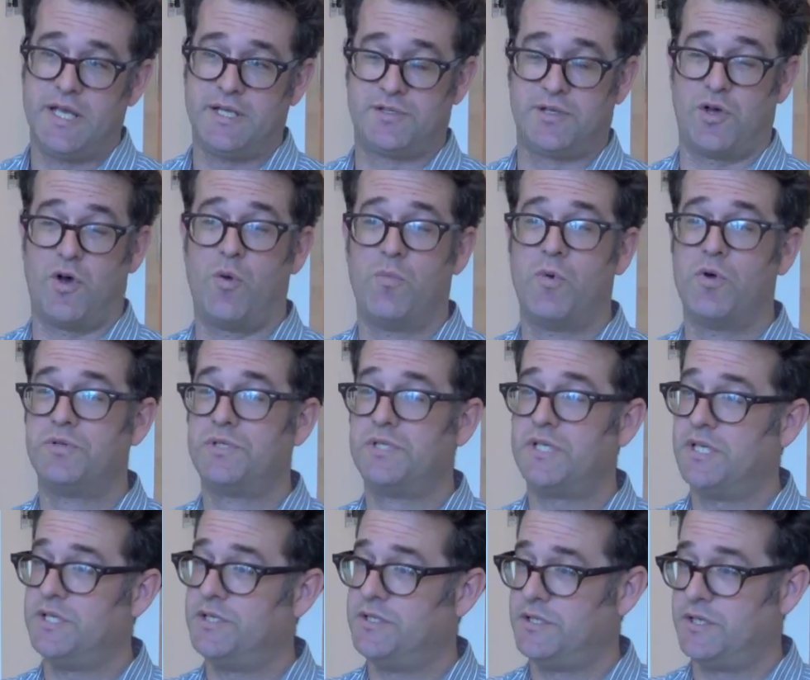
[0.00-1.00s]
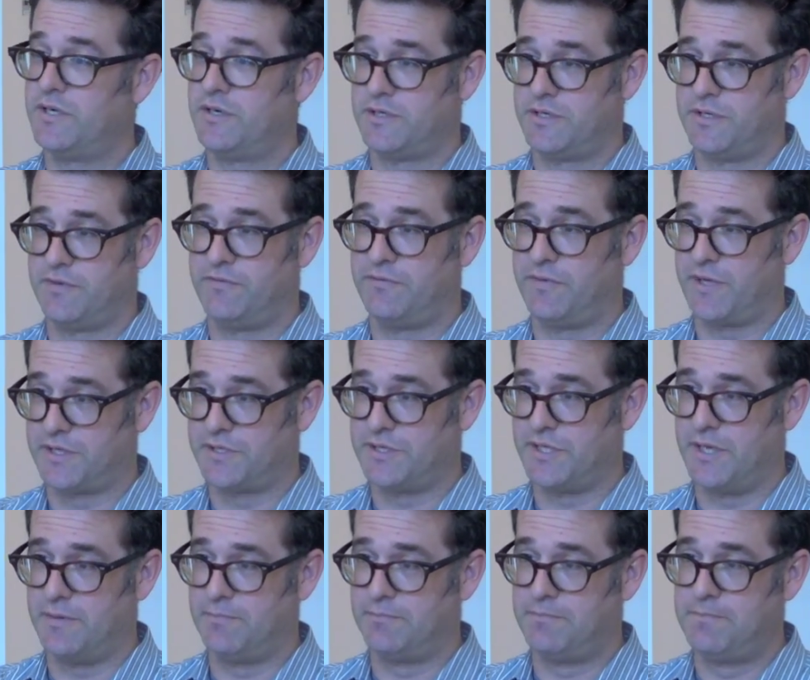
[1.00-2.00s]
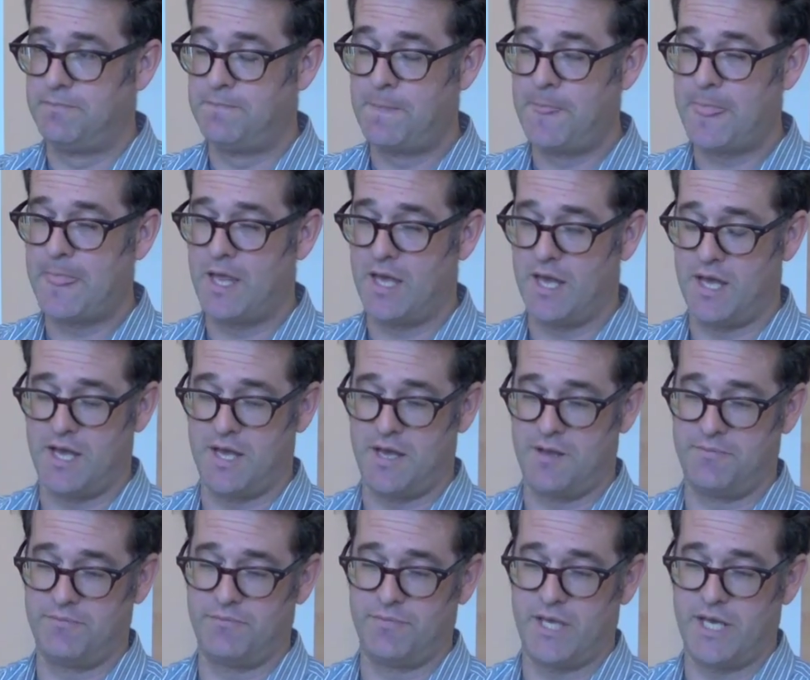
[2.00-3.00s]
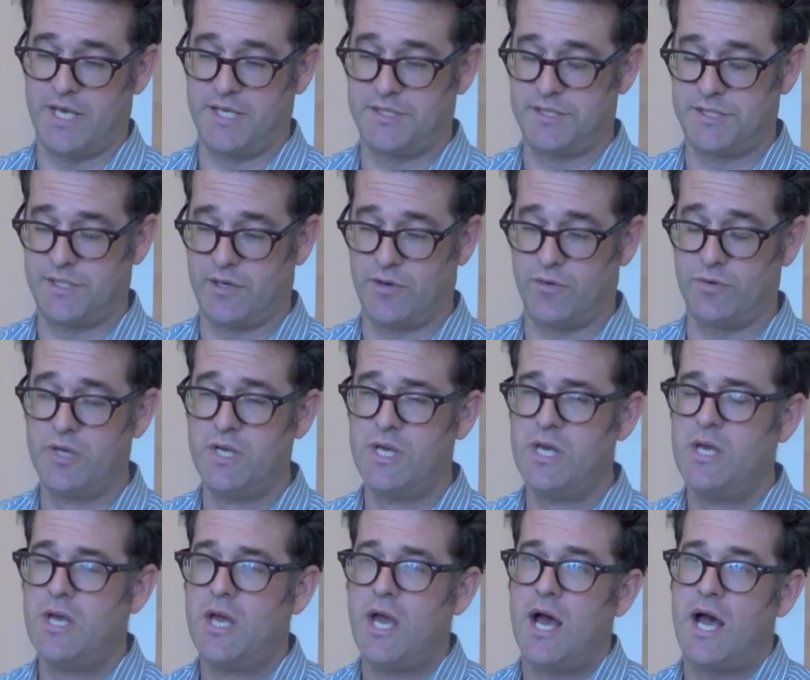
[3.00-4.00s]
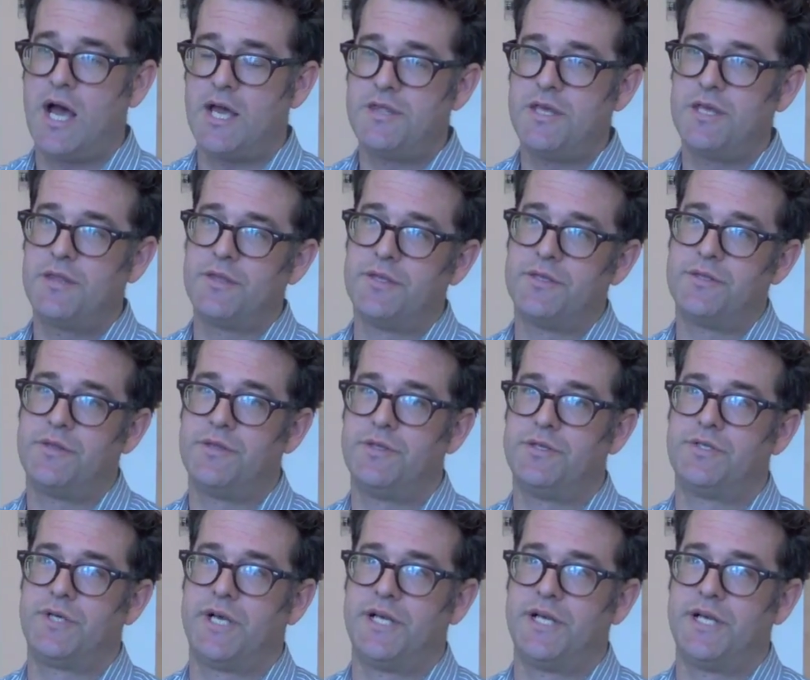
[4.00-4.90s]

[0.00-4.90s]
it's almost easier to fix it. And so I think the